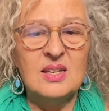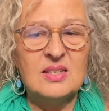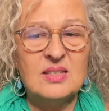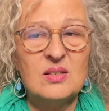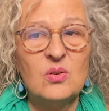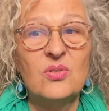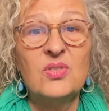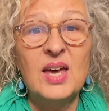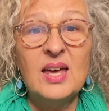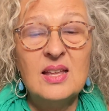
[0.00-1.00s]
So
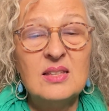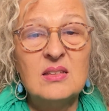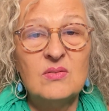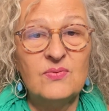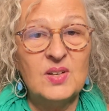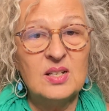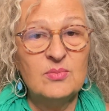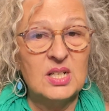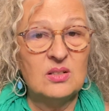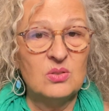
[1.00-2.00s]
that
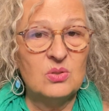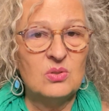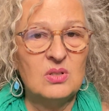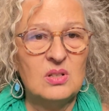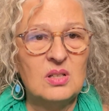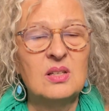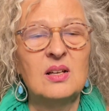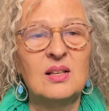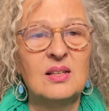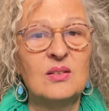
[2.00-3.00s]
fundamental tool,
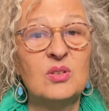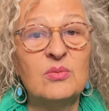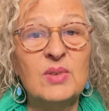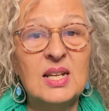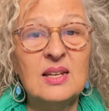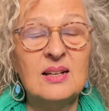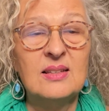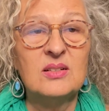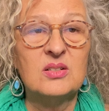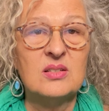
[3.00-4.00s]
along with many
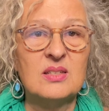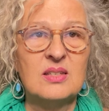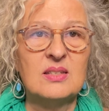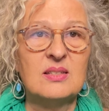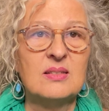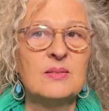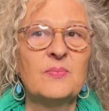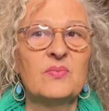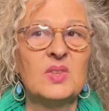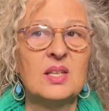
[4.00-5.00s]
others, is
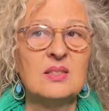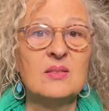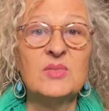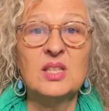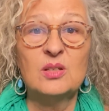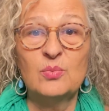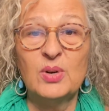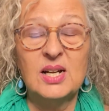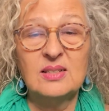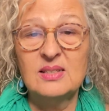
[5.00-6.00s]
something that you
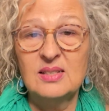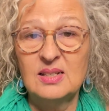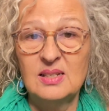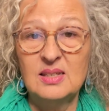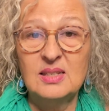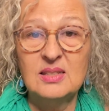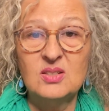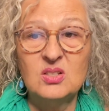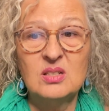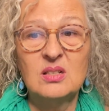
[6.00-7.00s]
practice in
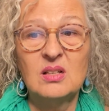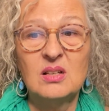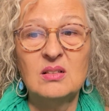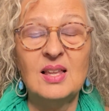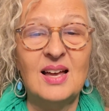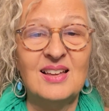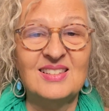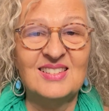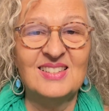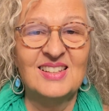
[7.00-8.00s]
each
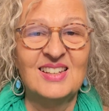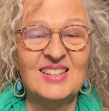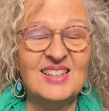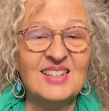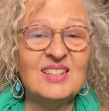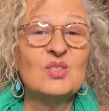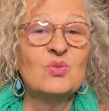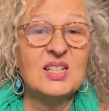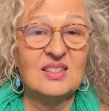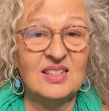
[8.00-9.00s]
class, in each
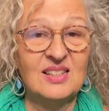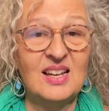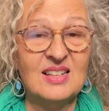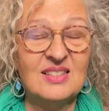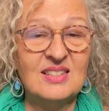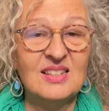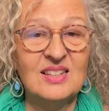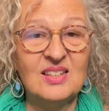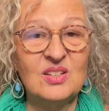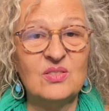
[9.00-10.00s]
weekly class
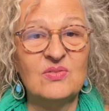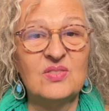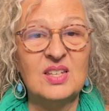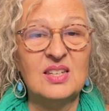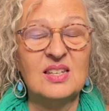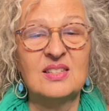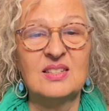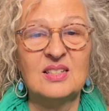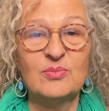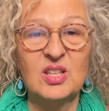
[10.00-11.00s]
of the
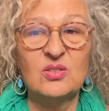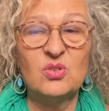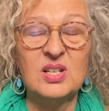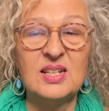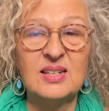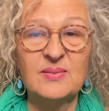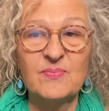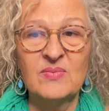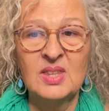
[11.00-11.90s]
6-month training.